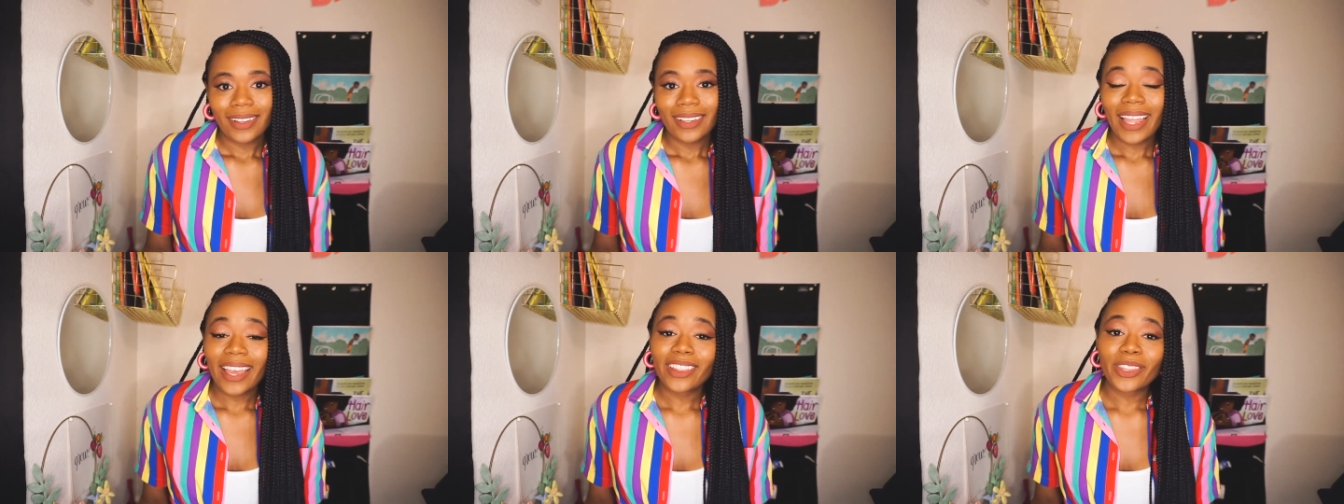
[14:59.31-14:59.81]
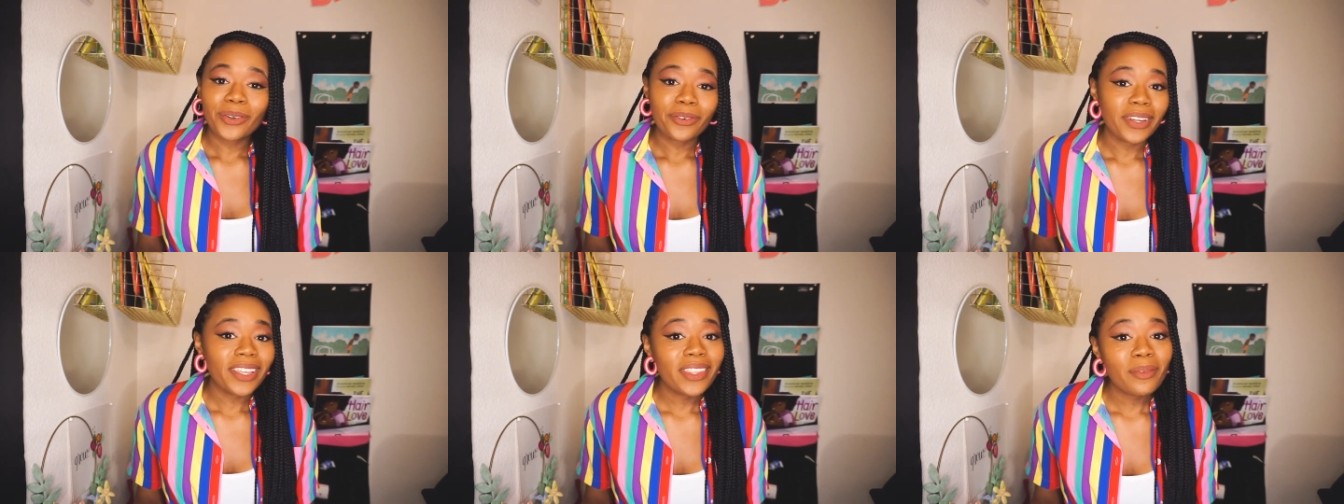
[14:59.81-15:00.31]
like the
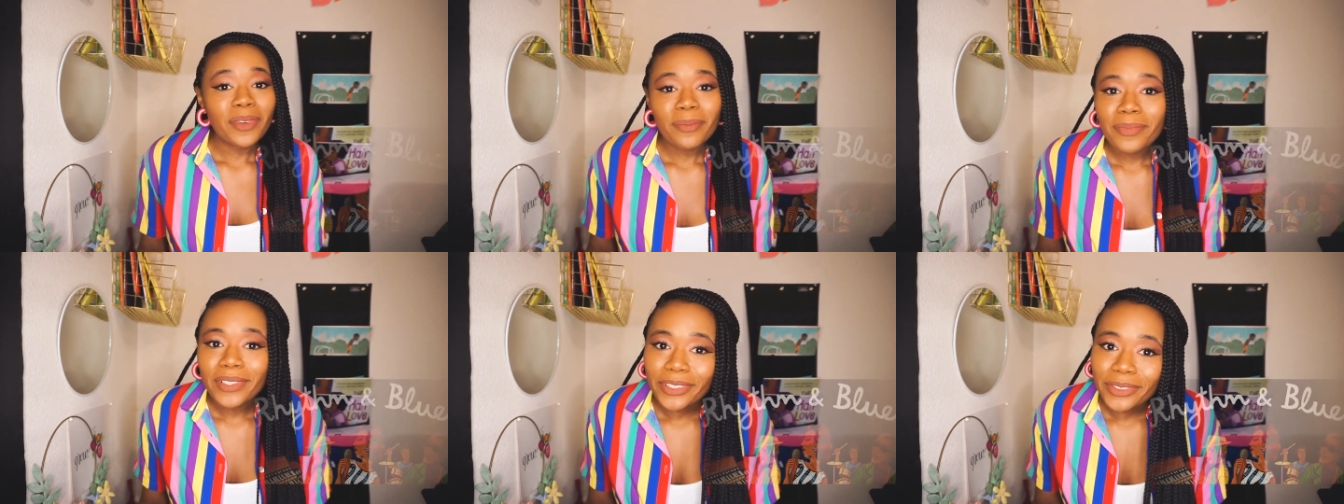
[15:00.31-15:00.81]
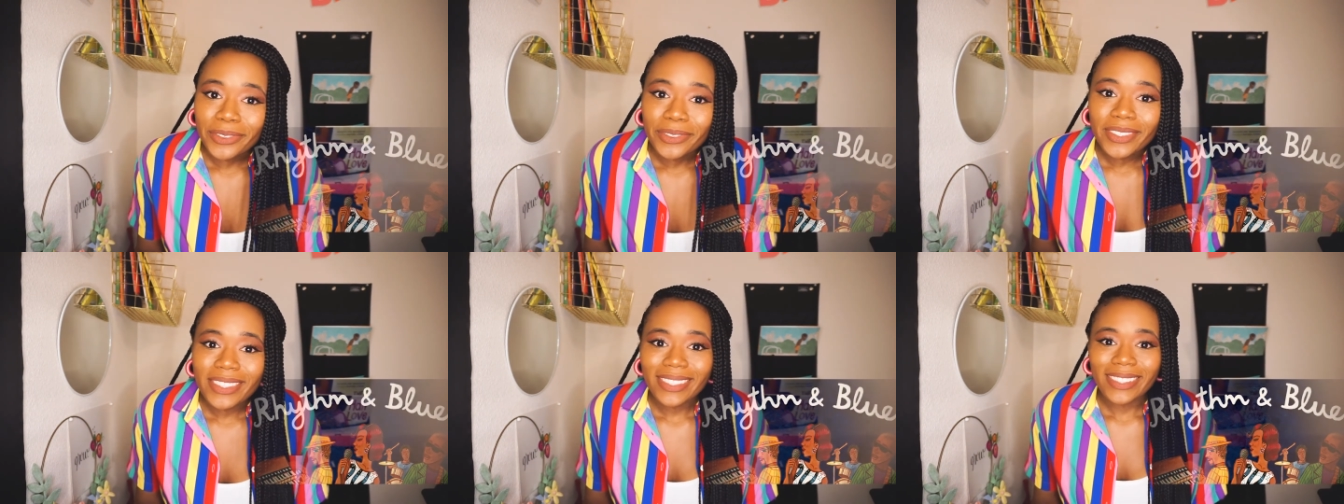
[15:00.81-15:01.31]
rhythm and
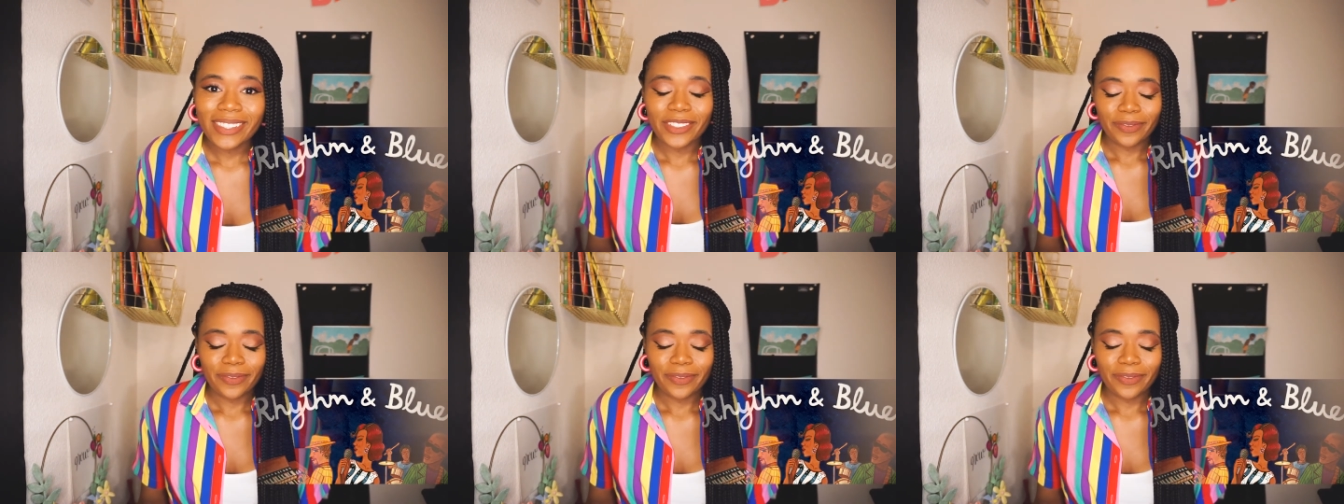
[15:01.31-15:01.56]
blues.